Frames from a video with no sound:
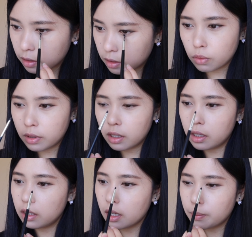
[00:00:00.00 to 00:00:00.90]
Doing it
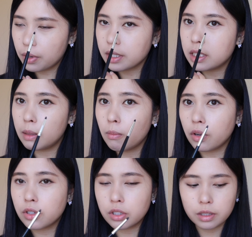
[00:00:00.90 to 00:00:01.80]
in like pressing
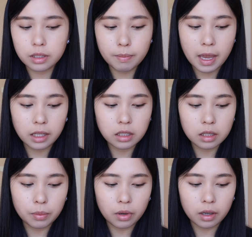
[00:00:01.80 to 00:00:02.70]
motions makes
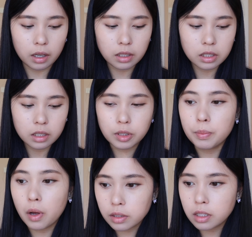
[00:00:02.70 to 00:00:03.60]
the product
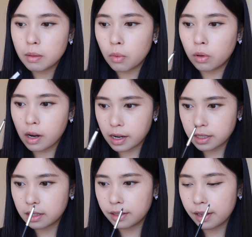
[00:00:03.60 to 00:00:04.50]
deposit more
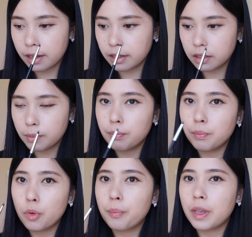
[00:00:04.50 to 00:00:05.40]
nicely and
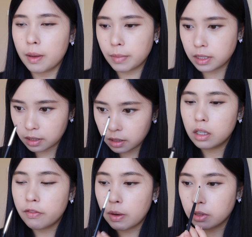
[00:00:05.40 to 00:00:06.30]
more pigmented.
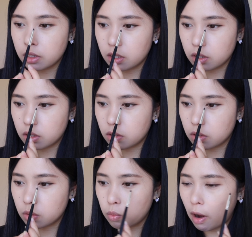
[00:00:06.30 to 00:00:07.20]
If I was to
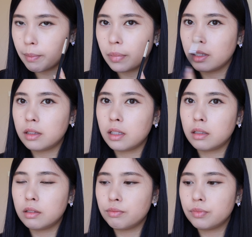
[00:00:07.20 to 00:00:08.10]
swipe it,
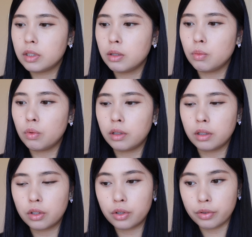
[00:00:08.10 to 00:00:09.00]
then it
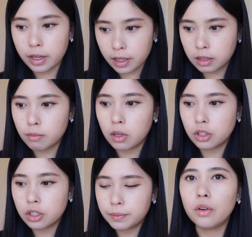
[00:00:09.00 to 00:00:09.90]
wouldn't create as
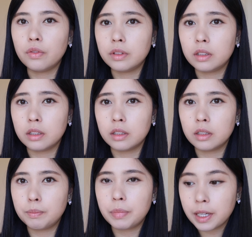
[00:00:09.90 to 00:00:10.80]
much of
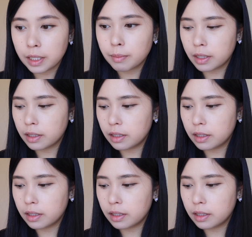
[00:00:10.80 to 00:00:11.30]
the pigment.